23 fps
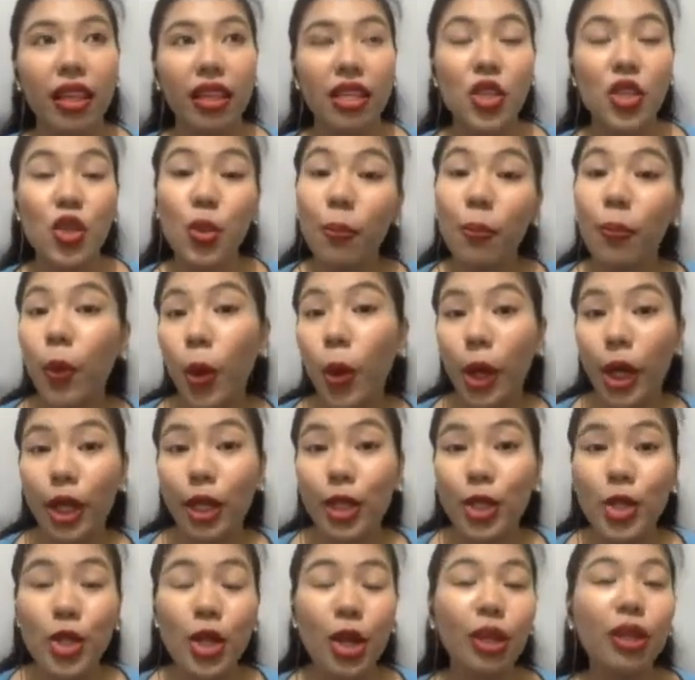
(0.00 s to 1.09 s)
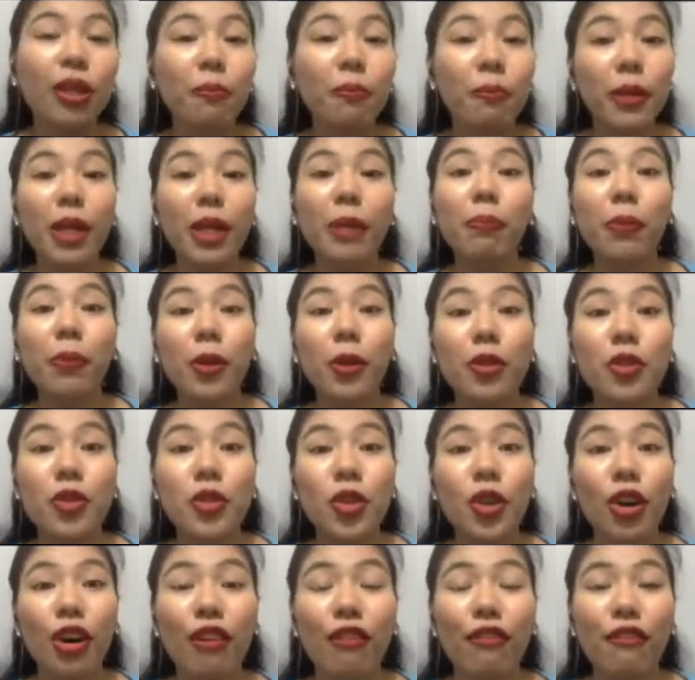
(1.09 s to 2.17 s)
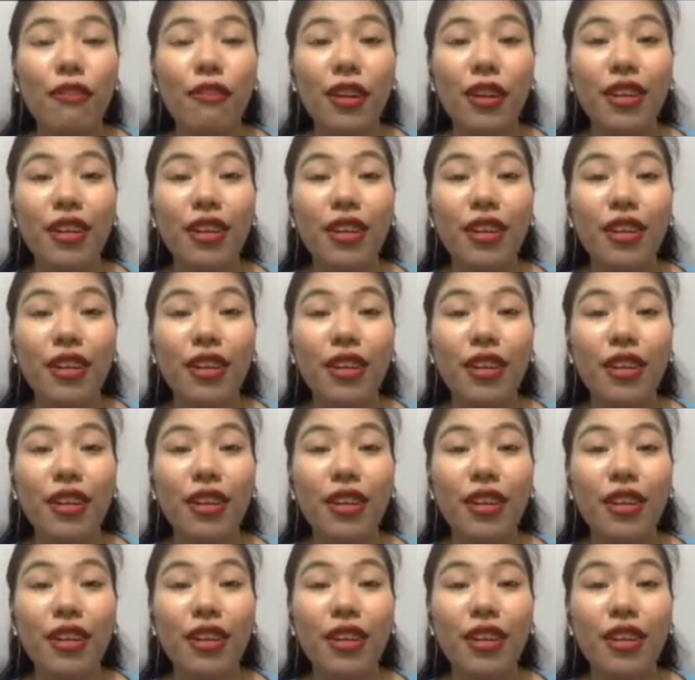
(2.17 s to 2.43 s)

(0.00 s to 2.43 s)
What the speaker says: supports the purpose of